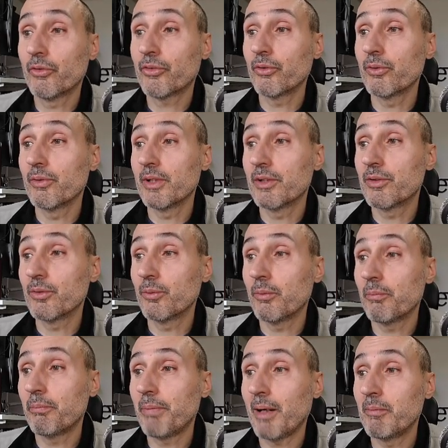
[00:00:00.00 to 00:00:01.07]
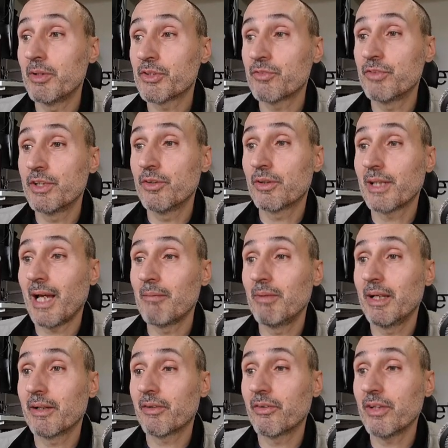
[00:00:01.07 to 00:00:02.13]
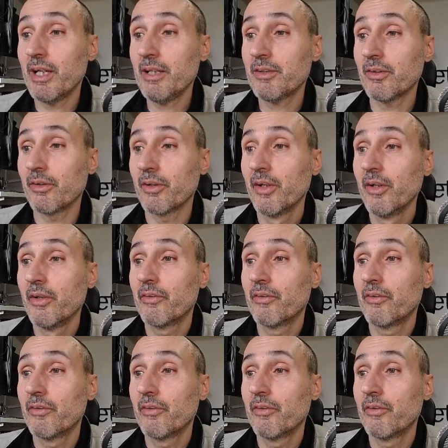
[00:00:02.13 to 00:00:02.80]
So you need to publish video timeline creator.